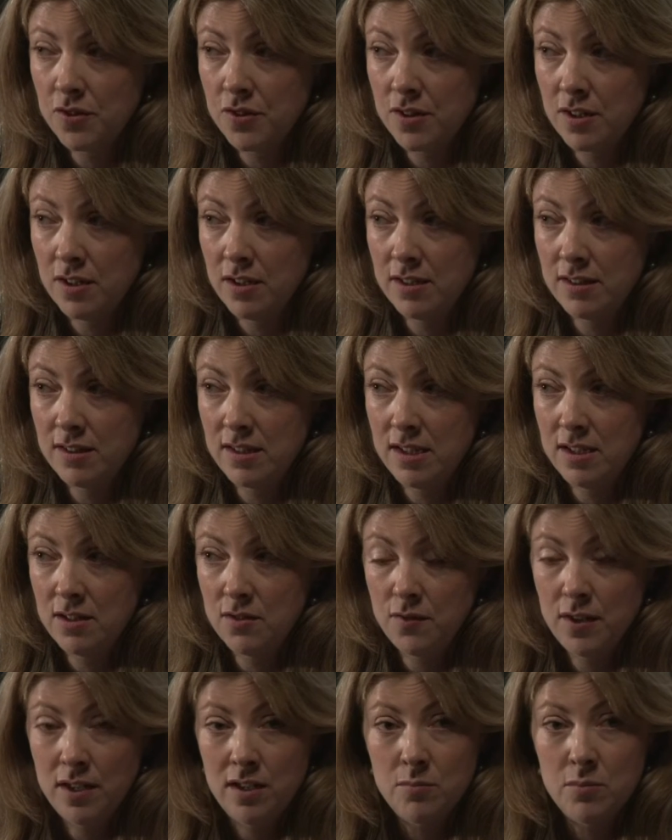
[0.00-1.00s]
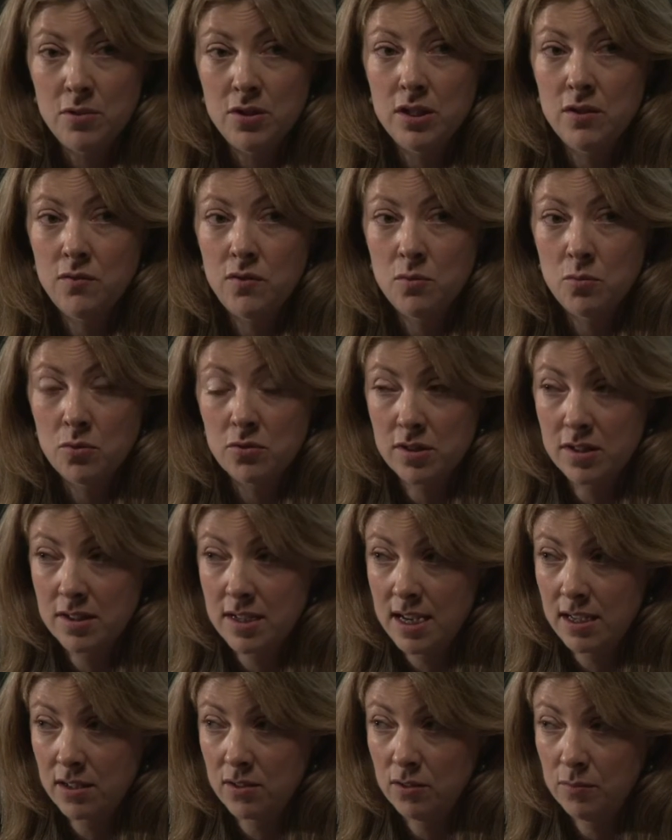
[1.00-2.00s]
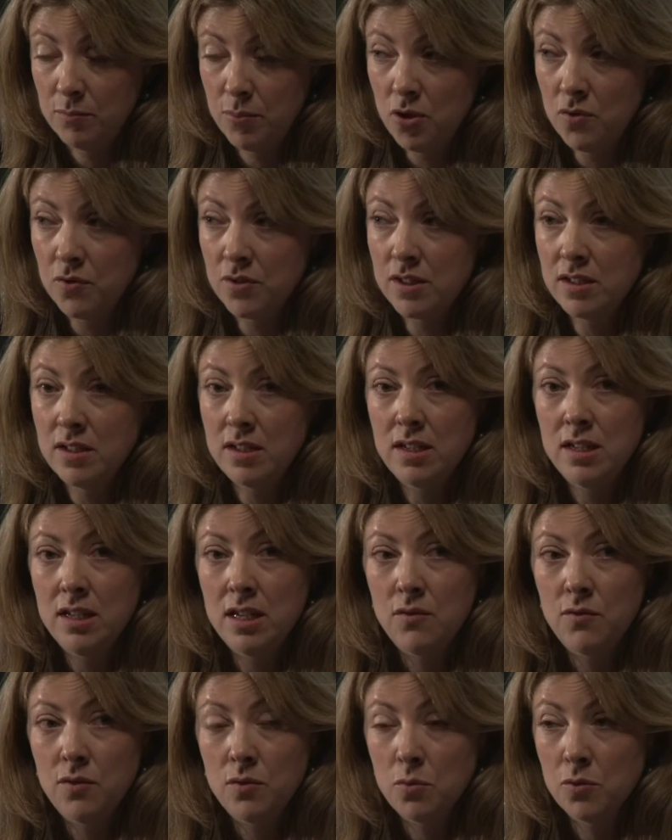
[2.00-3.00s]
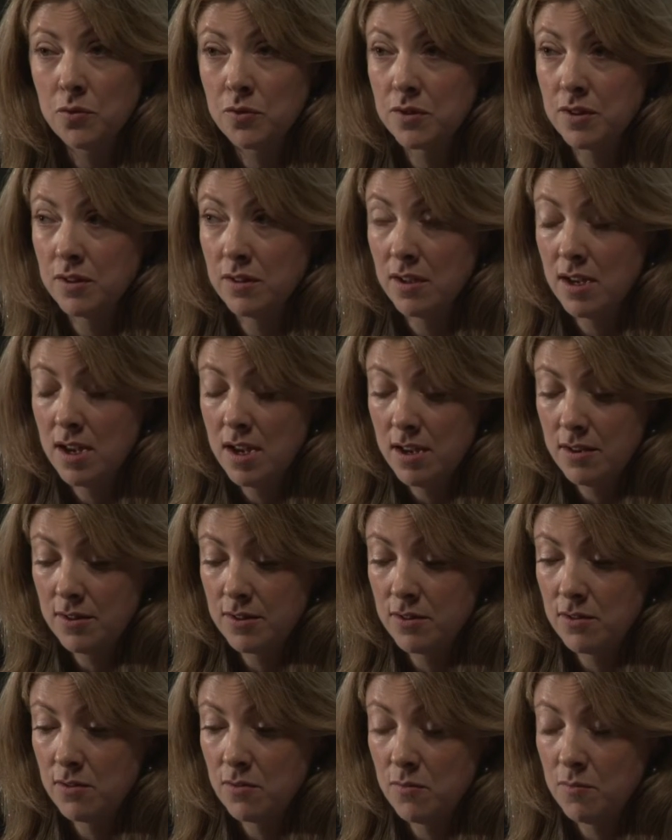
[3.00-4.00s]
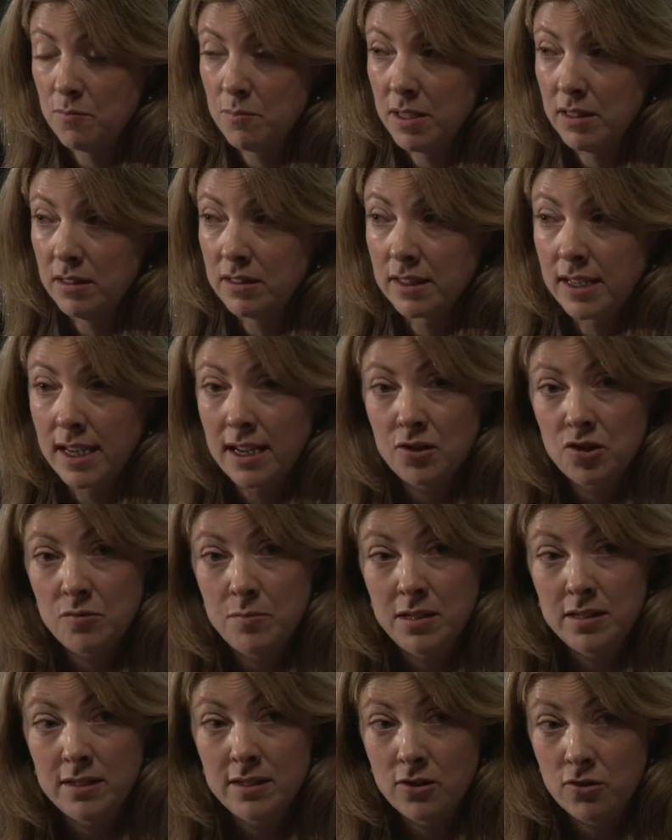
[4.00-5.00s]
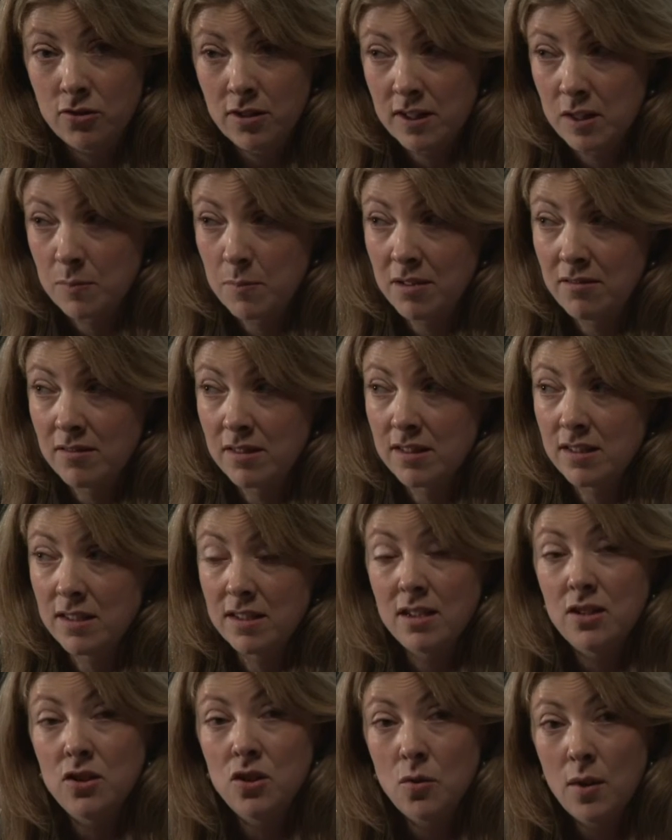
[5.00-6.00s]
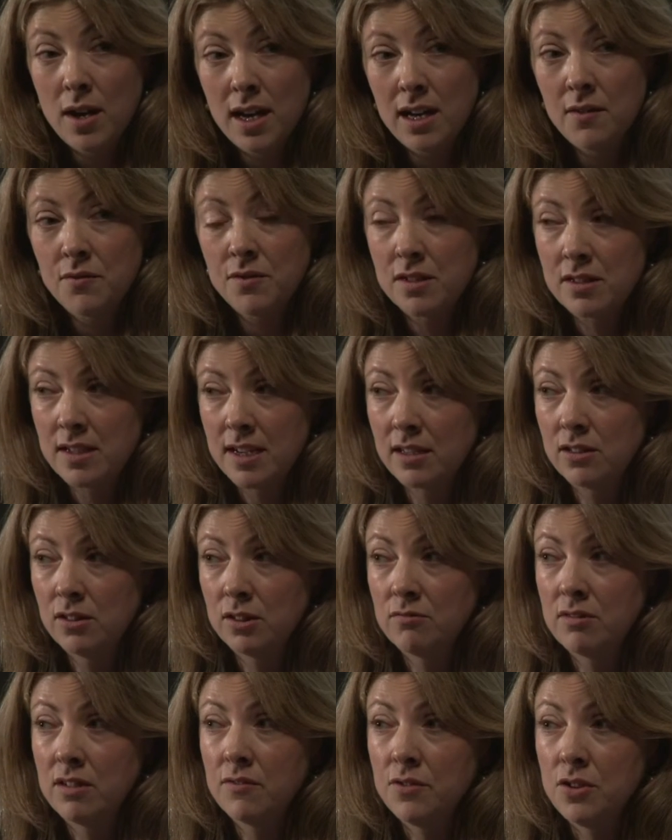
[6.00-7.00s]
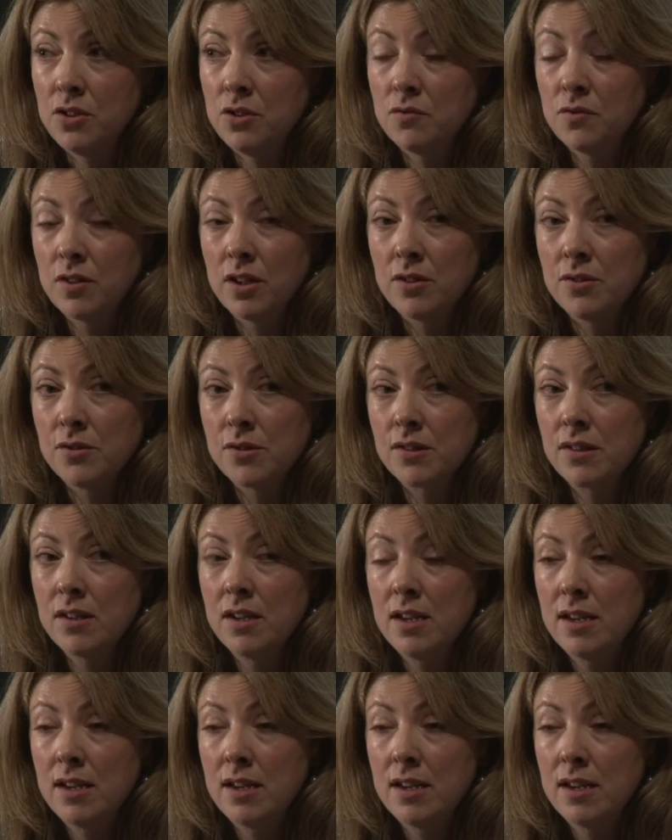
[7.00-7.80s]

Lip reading: society development, if you want to tackle poverty, if you want to build accountability and transparency, you have to tackle the revenue flows.